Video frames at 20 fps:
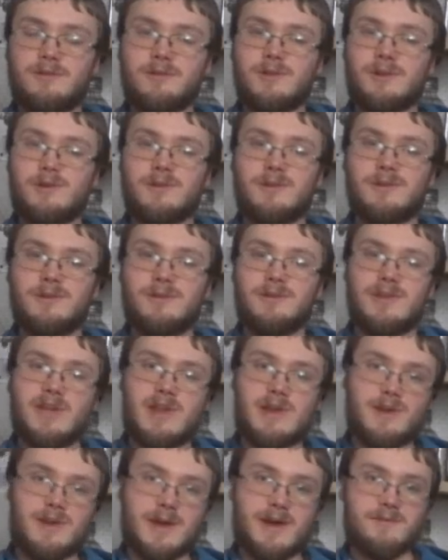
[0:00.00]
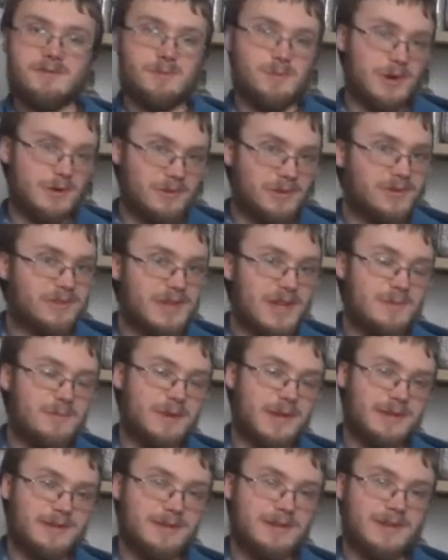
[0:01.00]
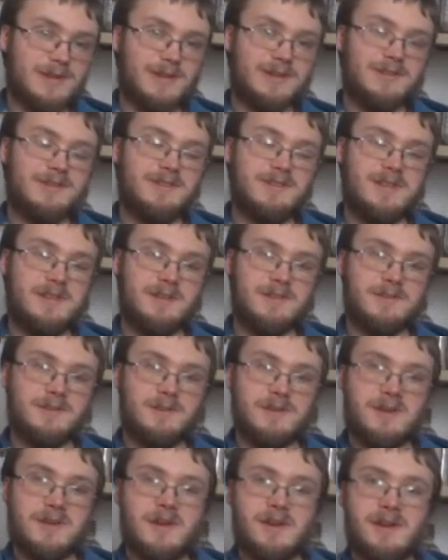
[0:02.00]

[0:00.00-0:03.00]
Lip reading: chunks tend to have about the same density as seeds,